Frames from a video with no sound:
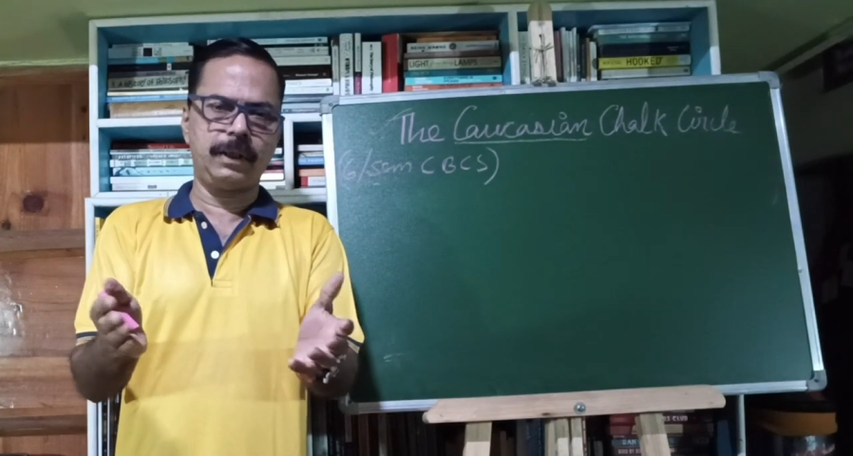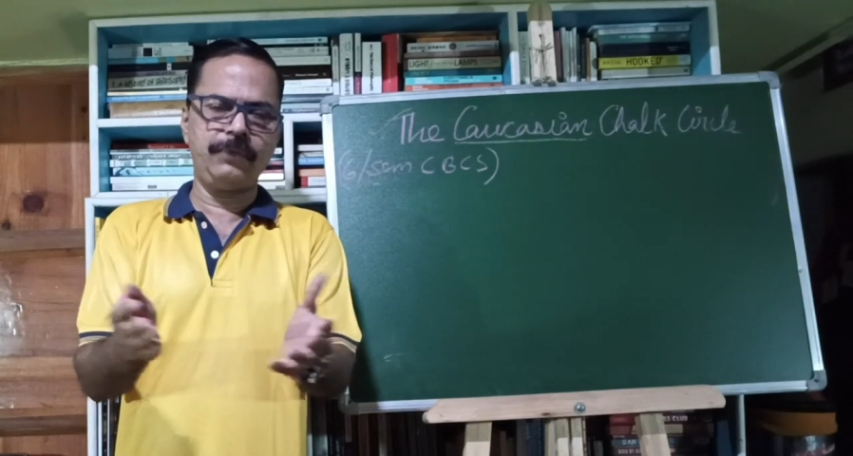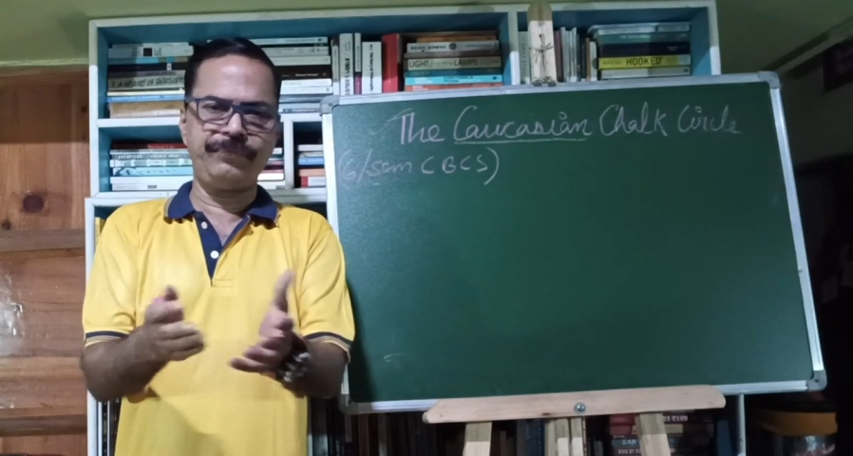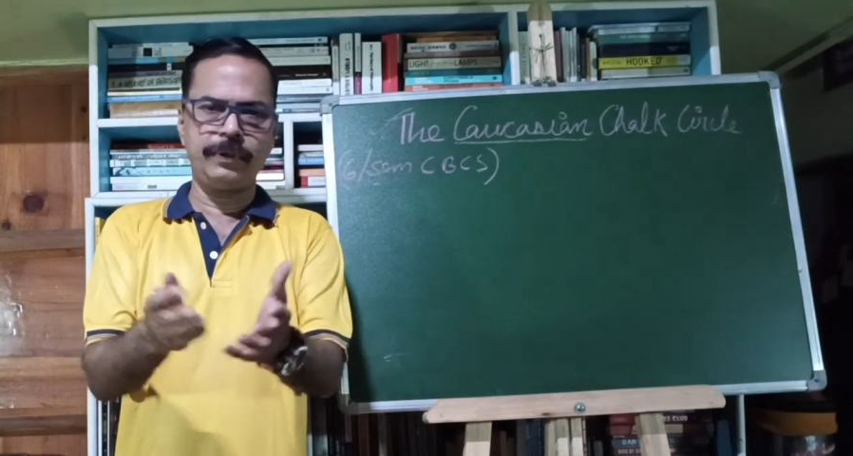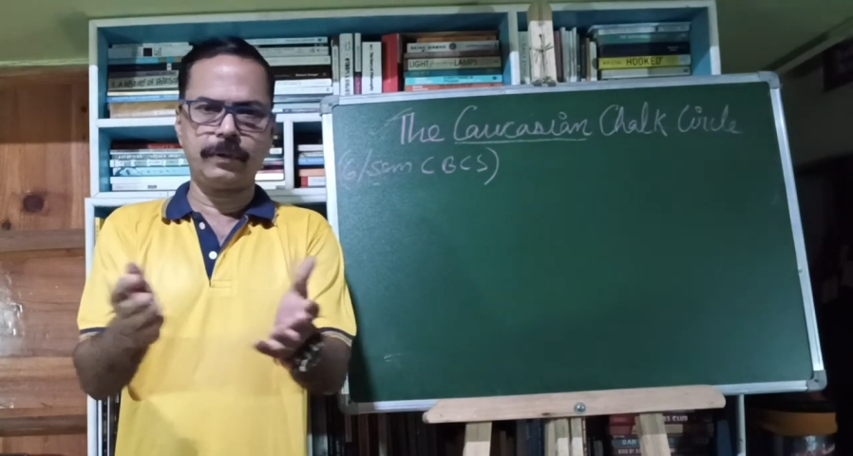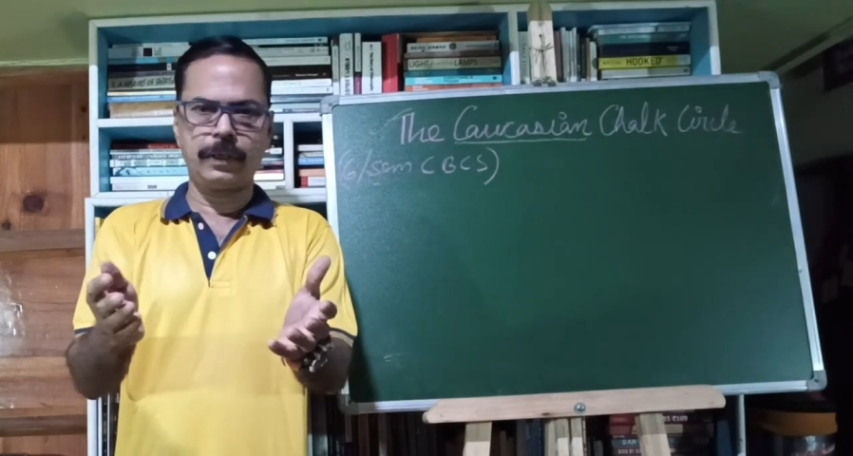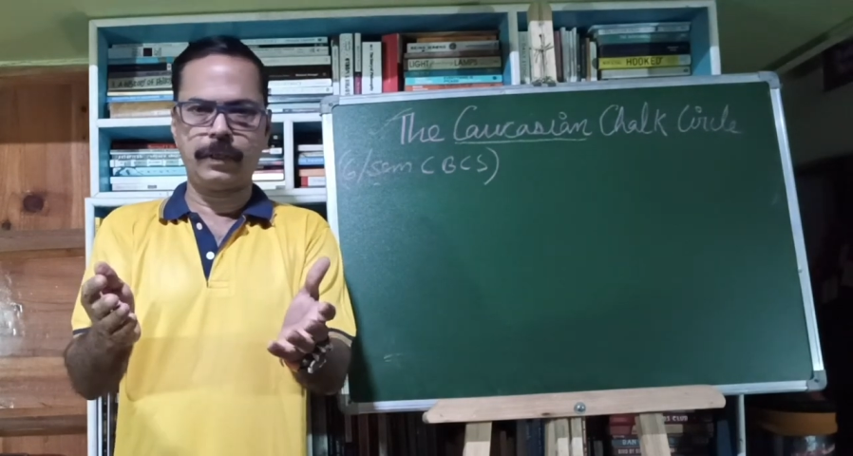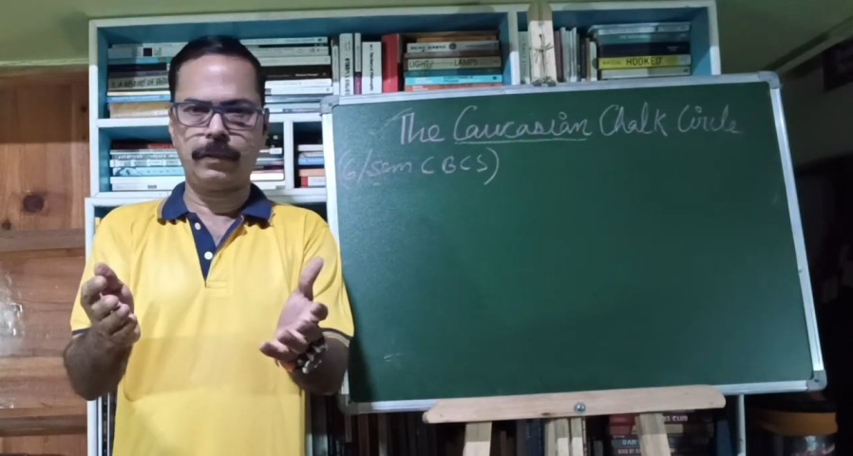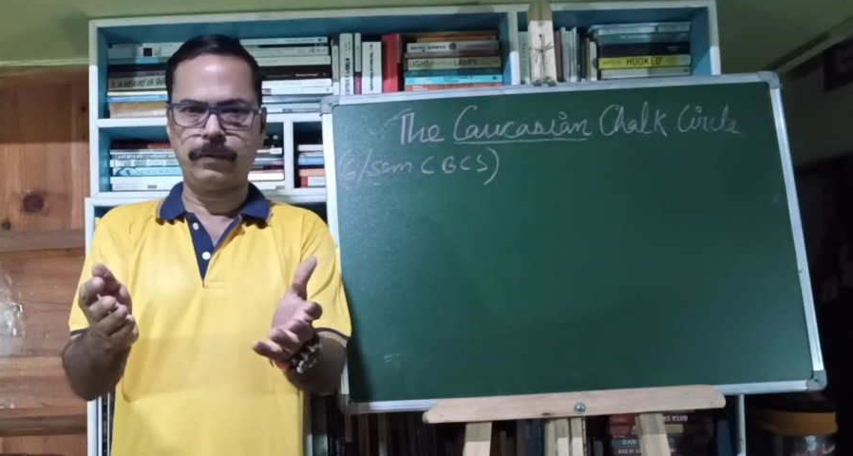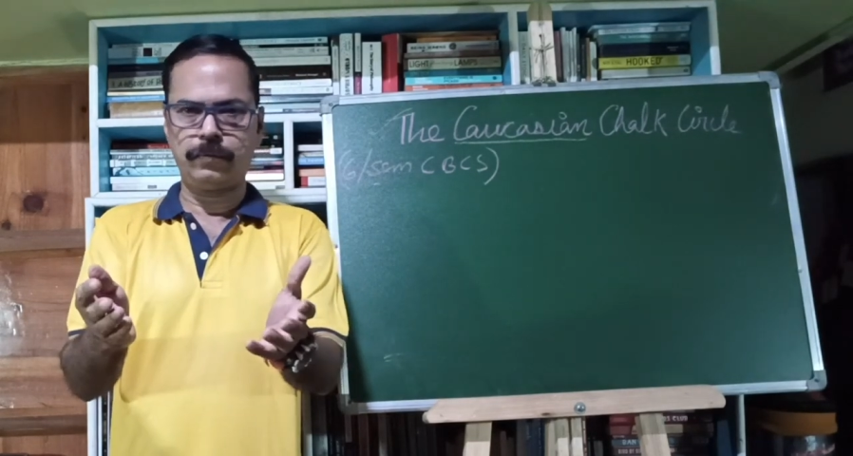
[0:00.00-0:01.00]
different
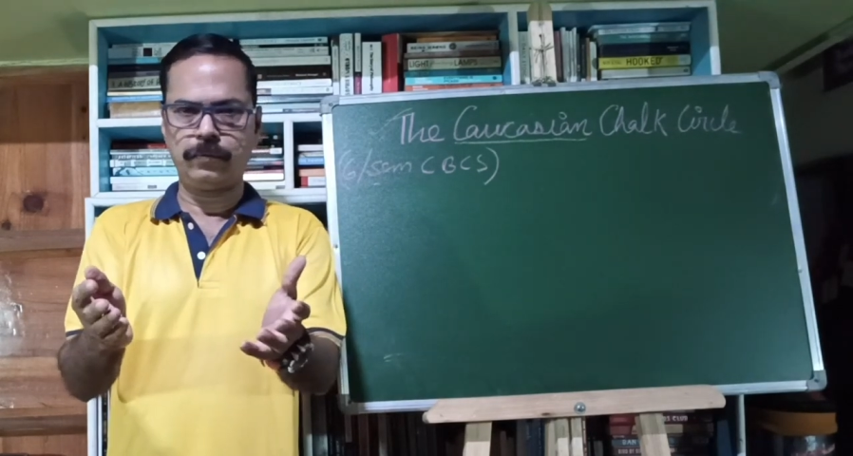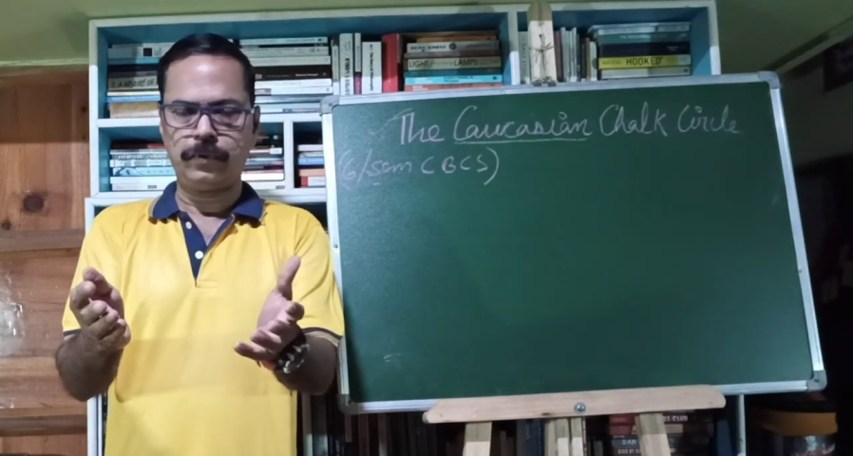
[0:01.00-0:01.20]
uh,